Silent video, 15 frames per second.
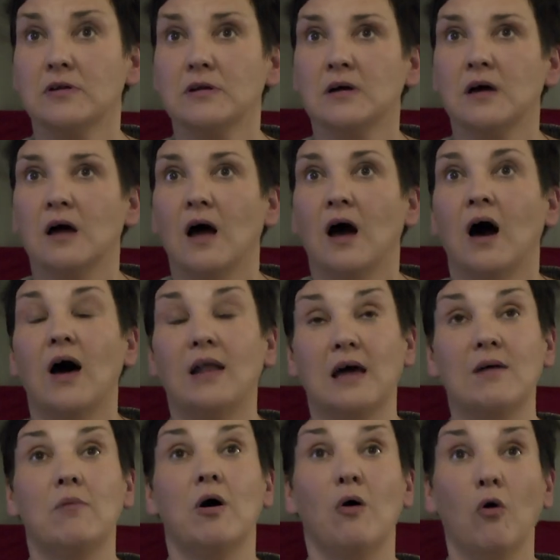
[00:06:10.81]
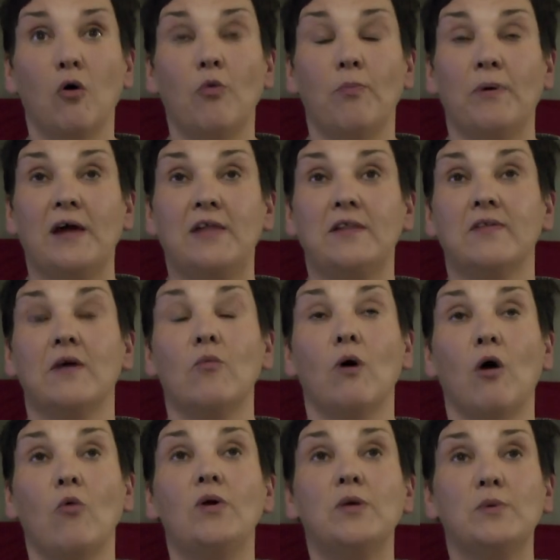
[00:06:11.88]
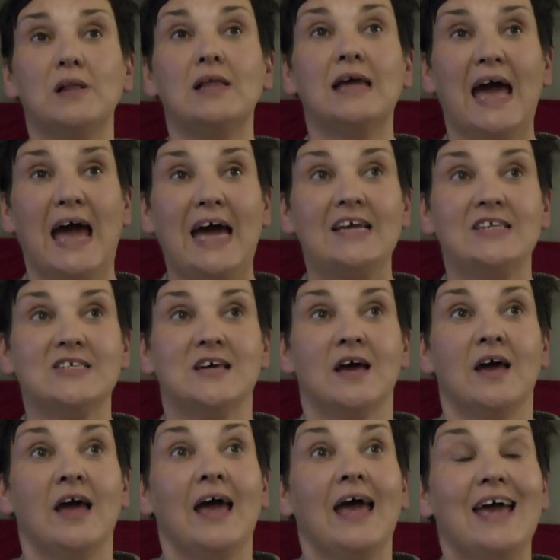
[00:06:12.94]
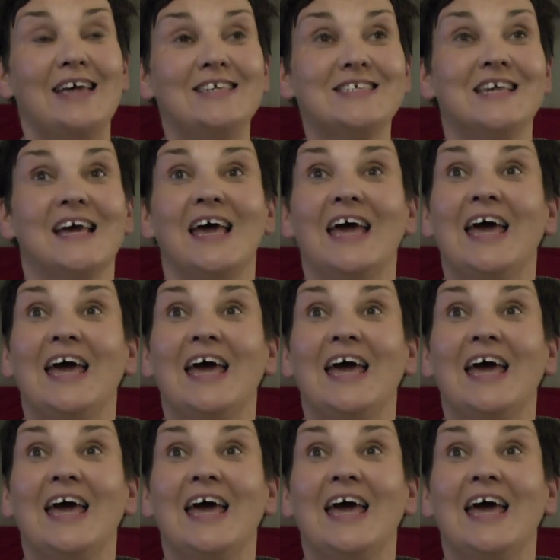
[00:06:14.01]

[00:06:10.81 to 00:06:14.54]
and I'm hoping that what we will get is